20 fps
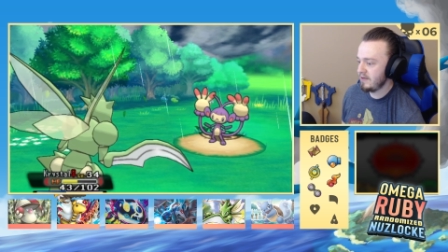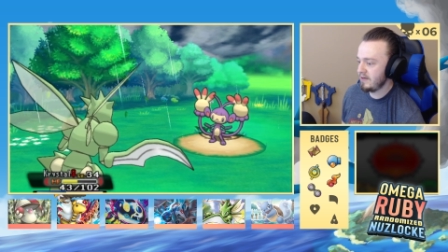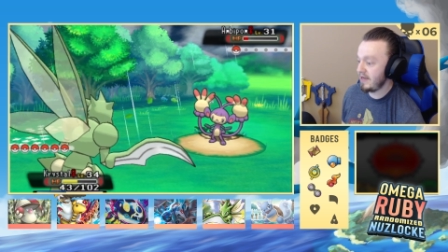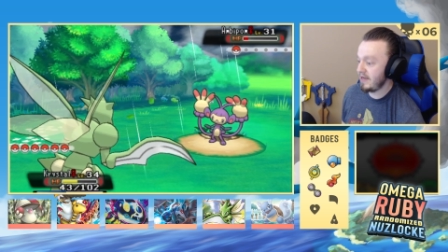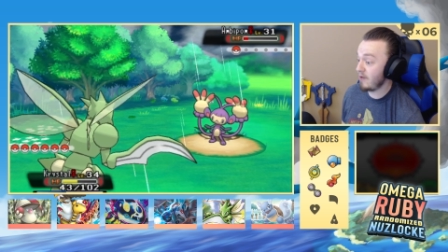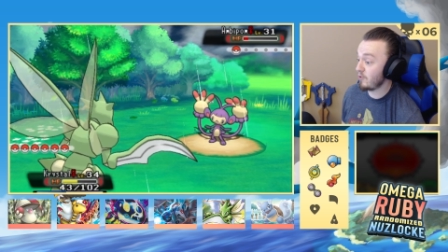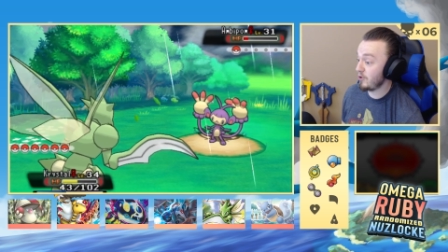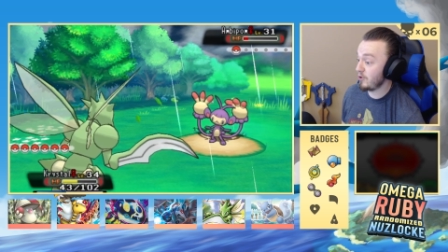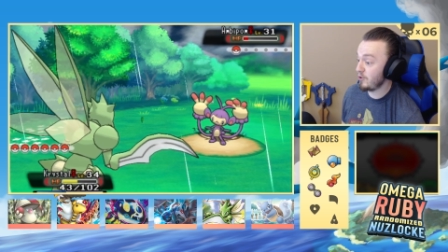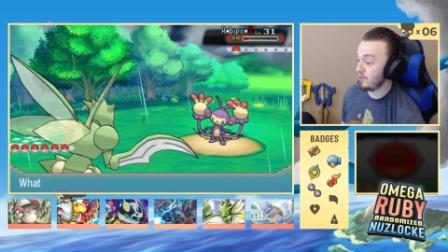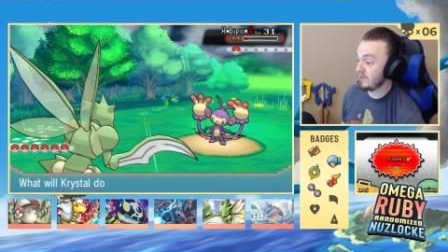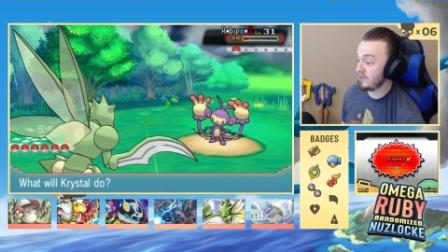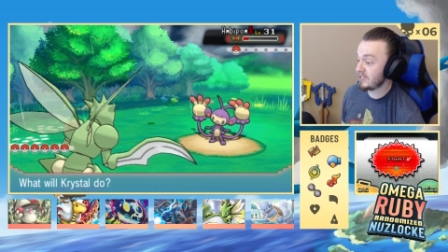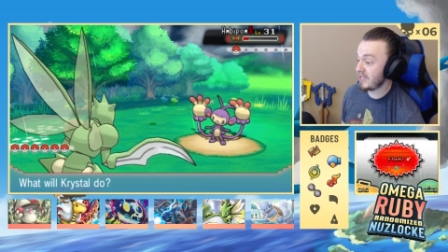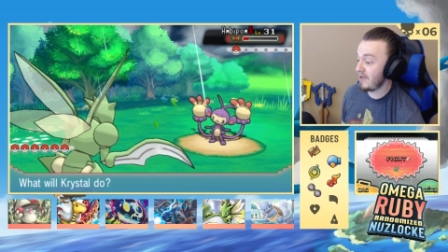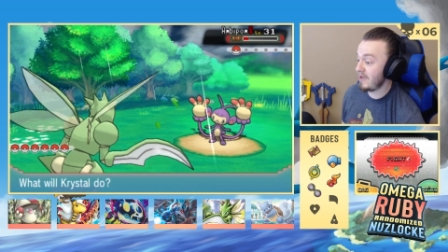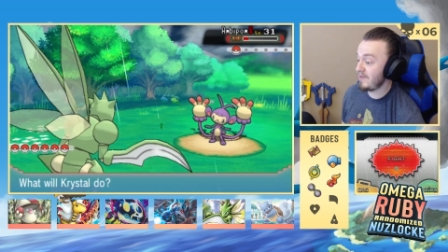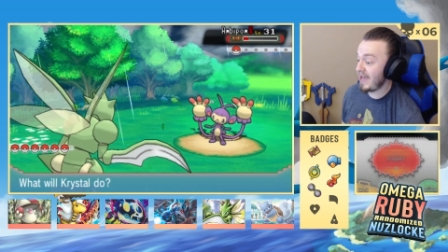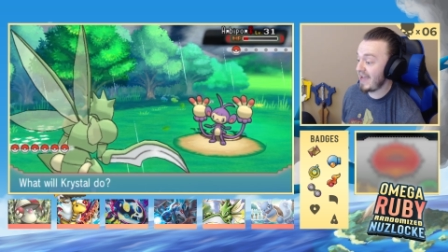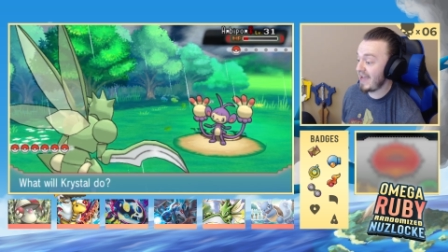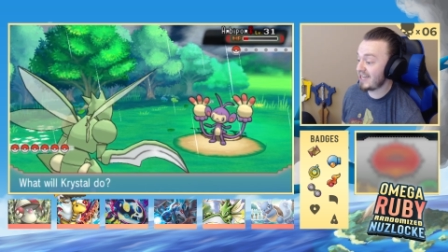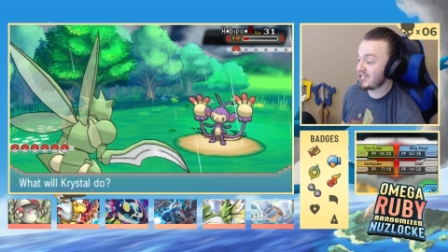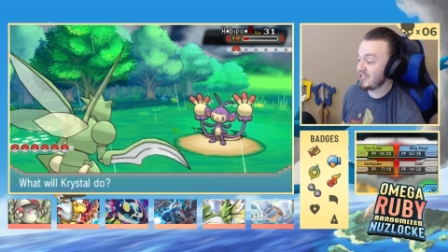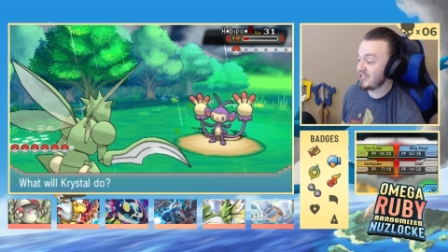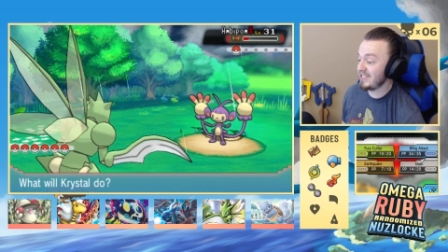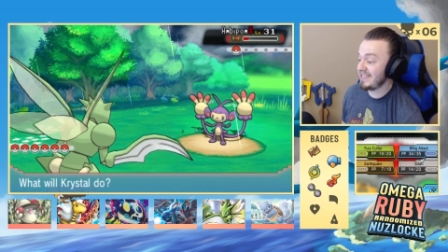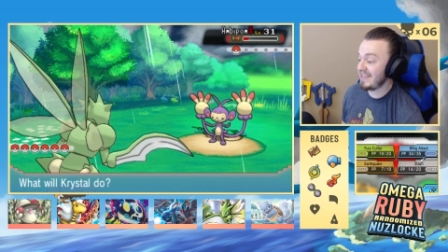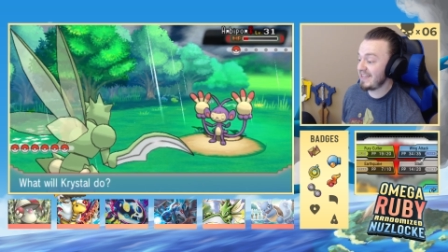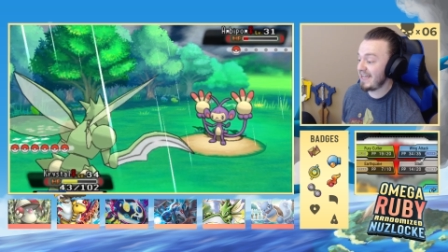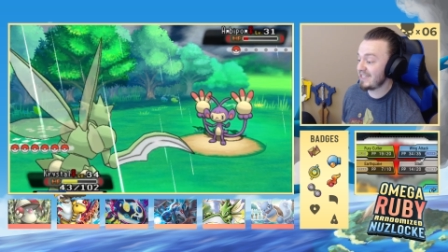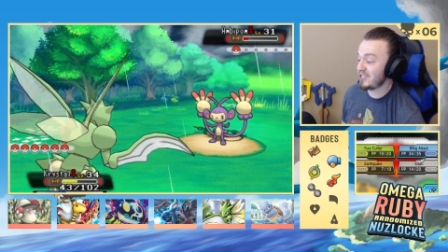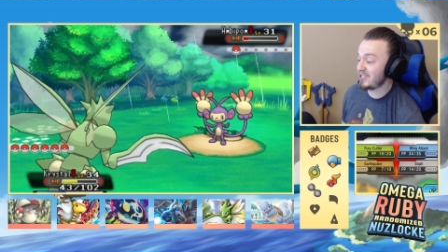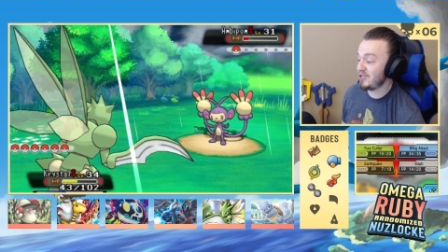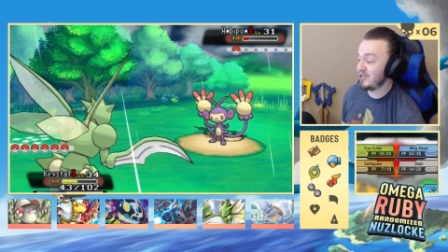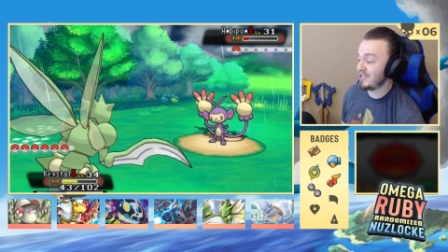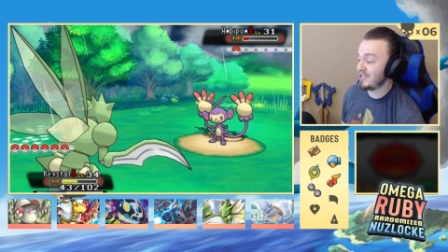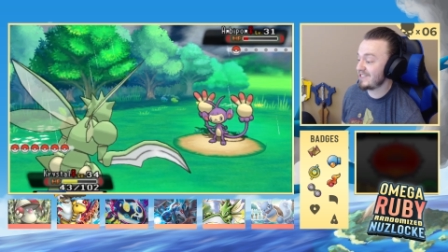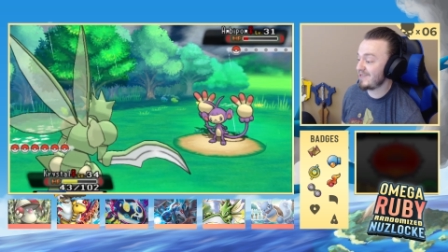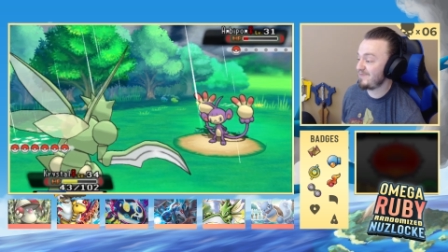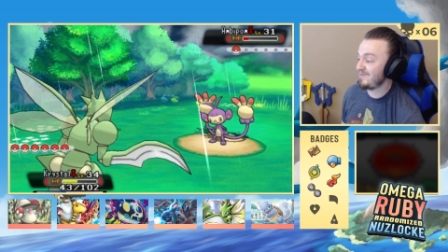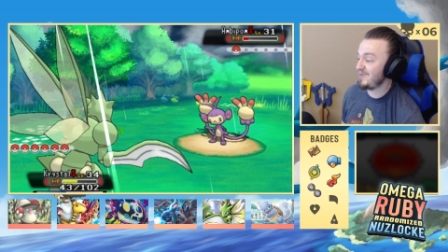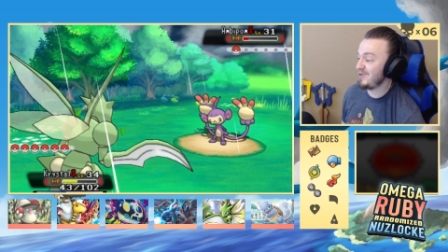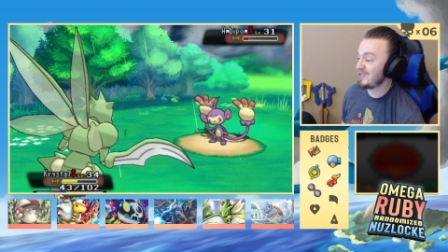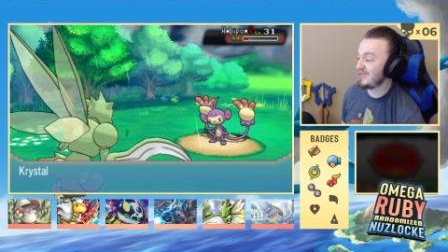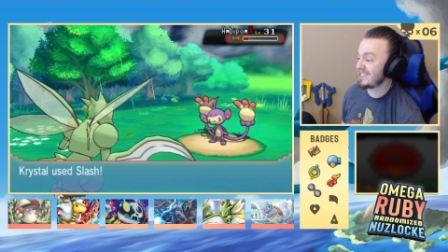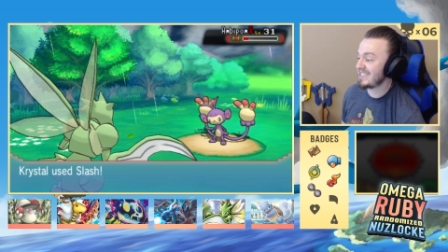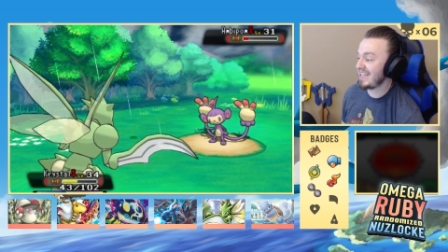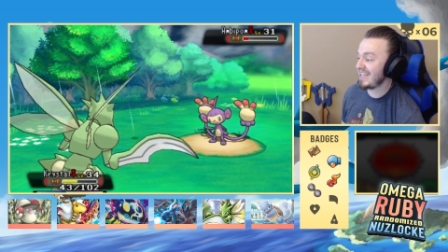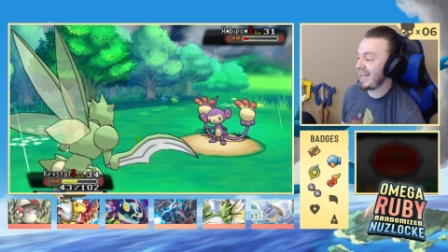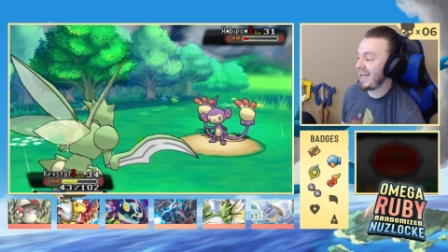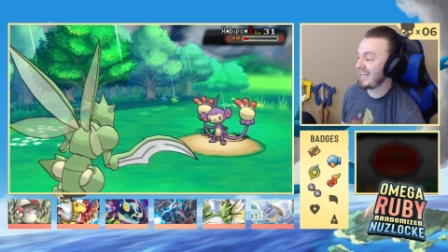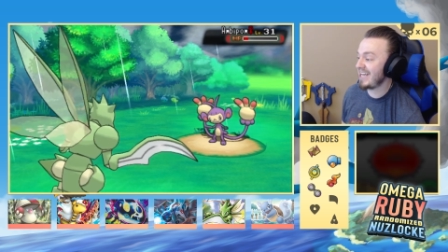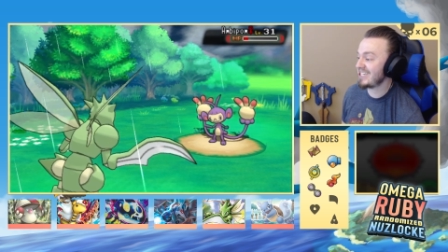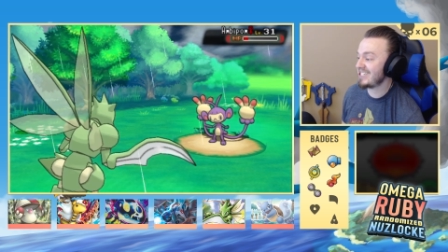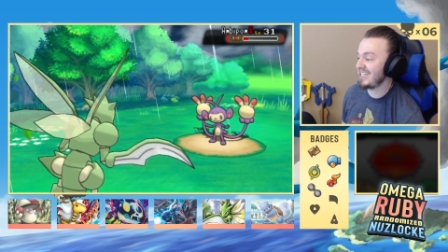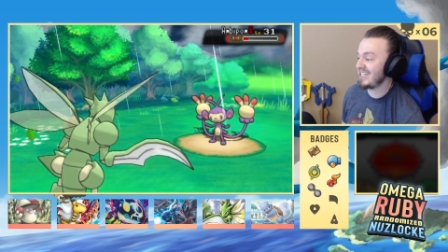Now we're a normal type. Actually, that's good because it boosts Slash,